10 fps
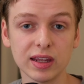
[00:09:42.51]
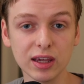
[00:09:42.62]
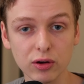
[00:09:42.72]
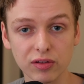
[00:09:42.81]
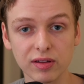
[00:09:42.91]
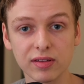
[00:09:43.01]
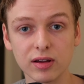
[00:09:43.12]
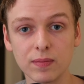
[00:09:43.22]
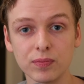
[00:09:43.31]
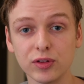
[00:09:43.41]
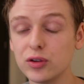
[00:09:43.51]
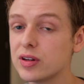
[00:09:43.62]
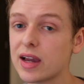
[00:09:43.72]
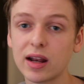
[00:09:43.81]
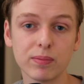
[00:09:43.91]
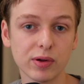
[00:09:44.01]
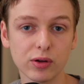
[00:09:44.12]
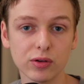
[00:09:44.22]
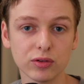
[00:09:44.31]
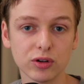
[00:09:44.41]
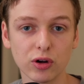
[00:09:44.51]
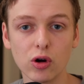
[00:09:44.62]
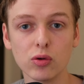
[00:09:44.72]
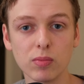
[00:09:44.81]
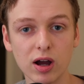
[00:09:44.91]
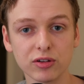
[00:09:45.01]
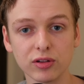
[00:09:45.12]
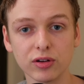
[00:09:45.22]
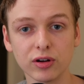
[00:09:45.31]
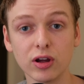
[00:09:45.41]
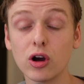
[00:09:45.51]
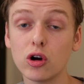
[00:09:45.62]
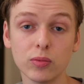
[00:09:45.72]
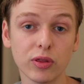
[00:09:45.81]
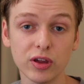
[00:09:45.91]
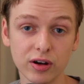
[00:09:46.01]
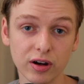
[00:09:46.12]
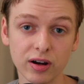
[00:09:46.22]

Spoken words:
ecosystem, so you can kind of build your own modular home theater.